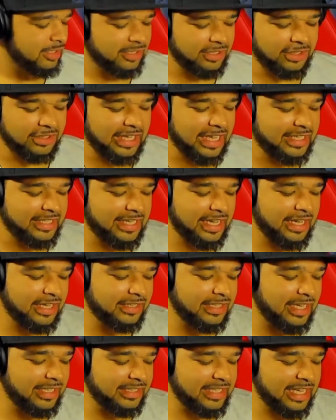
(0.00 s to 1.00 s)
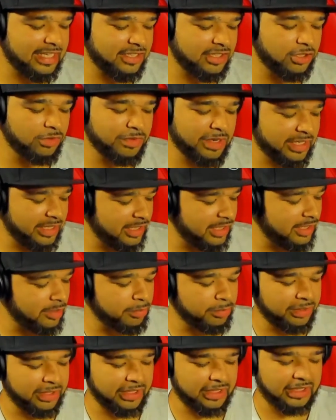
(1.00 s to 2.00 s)
So that sounds like that's directed
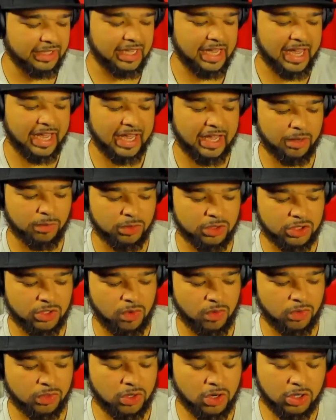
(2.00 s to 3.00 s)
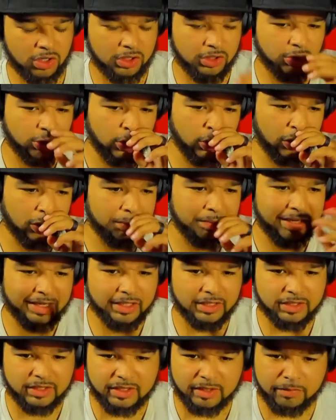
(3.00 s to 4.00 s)
completely at what's going on in Europe,
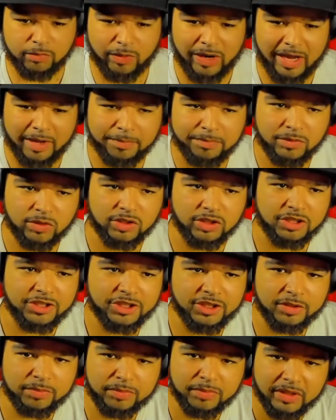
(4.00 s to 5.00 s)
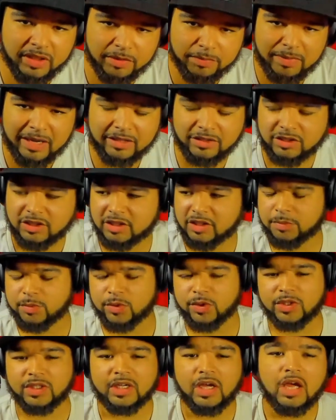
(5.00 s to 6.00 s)
as rap music should be about your
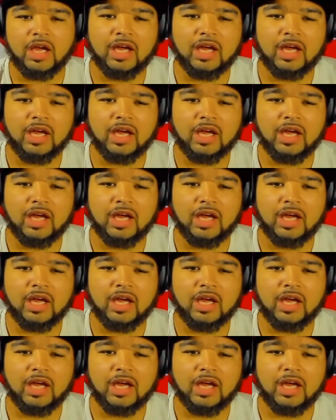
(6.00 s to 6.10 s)
community.